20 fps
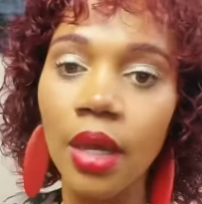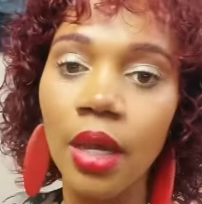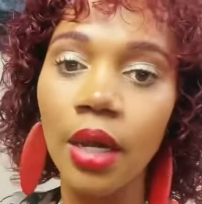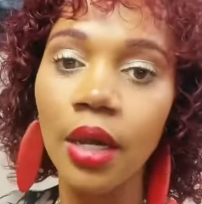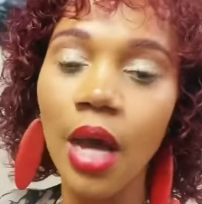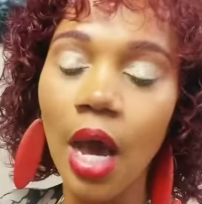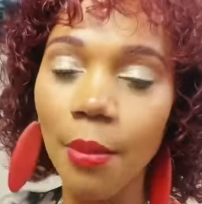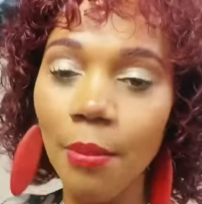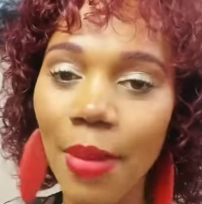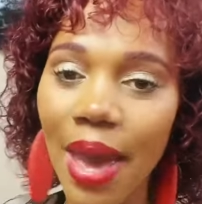
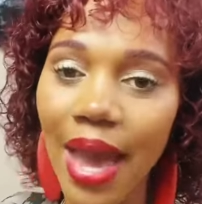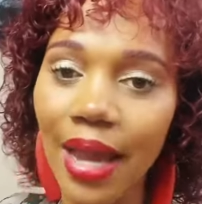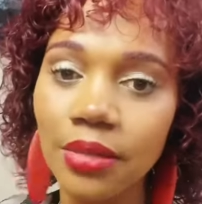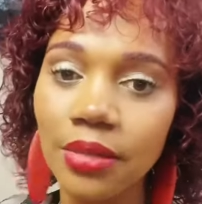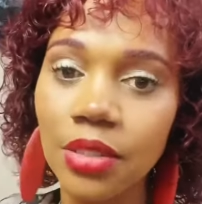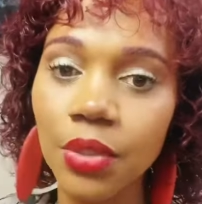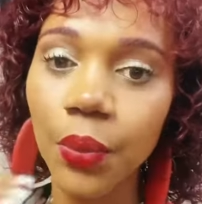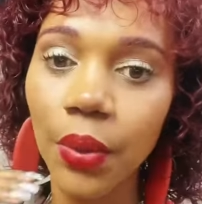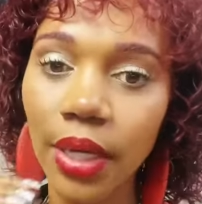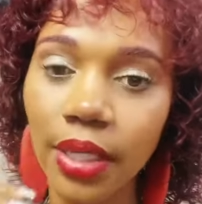come back
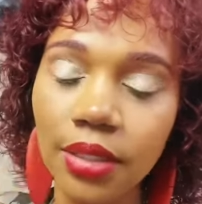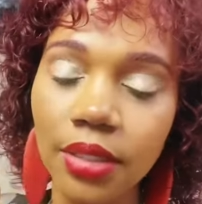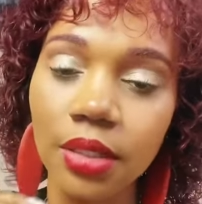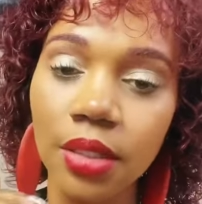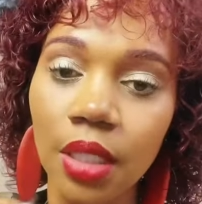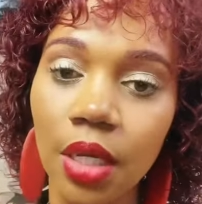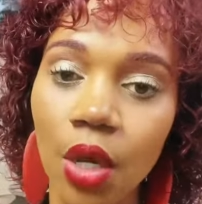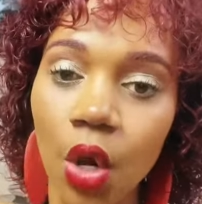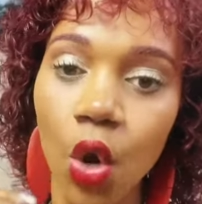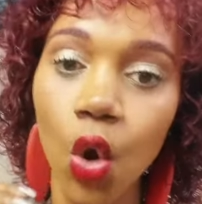to us
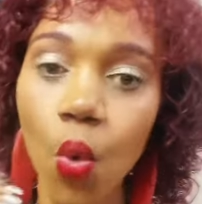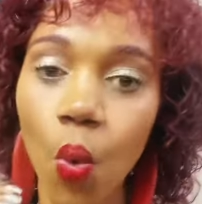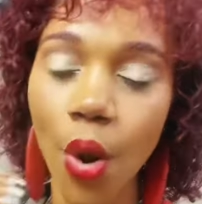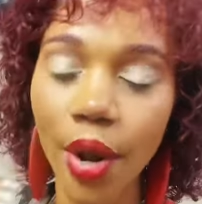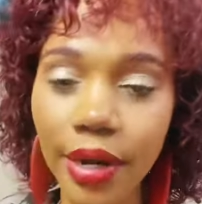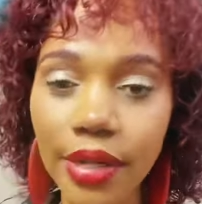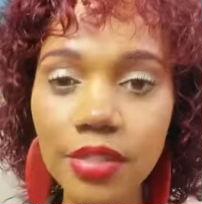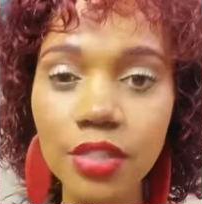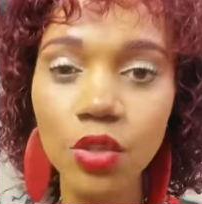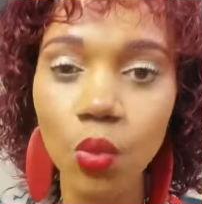who
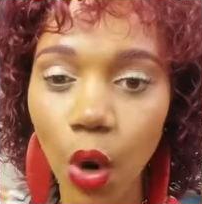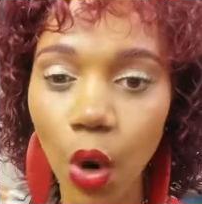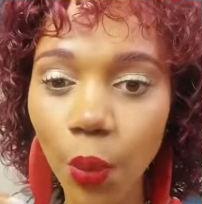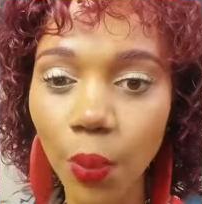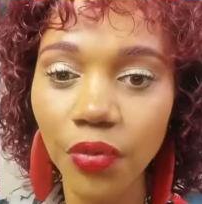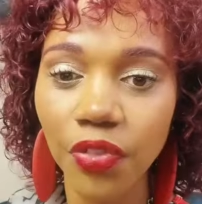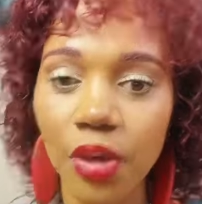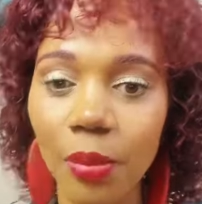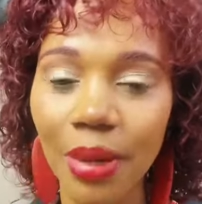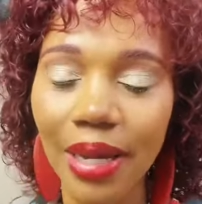wanted to work
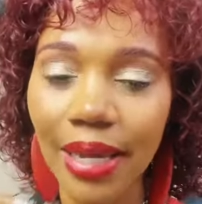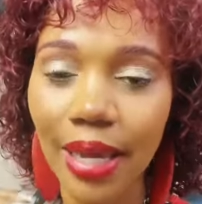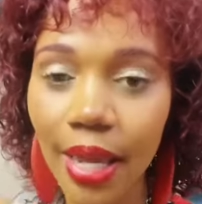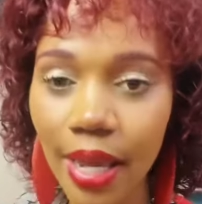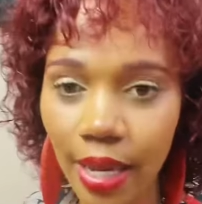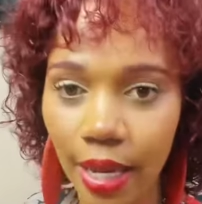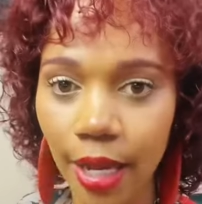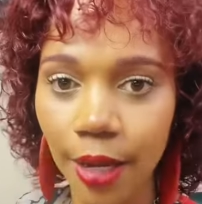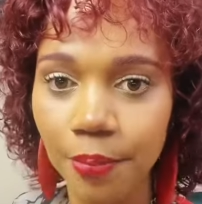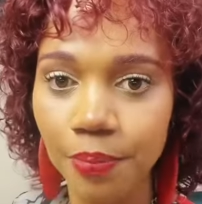with them
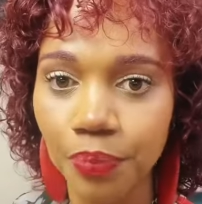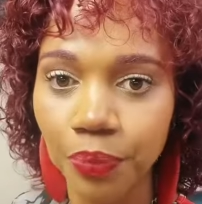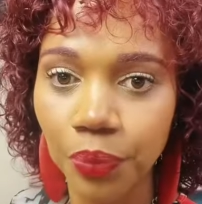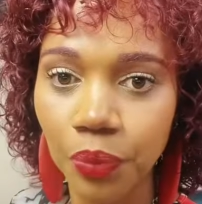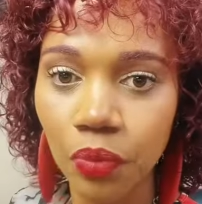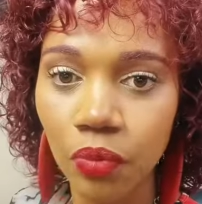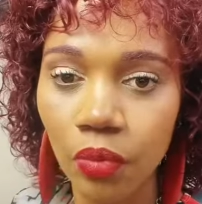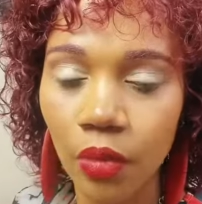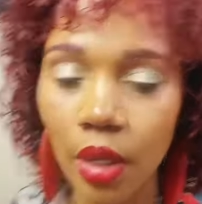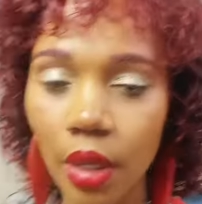
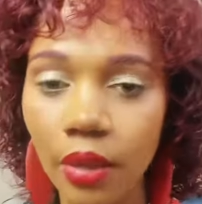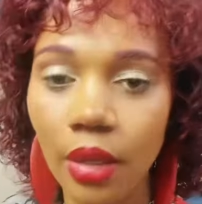again.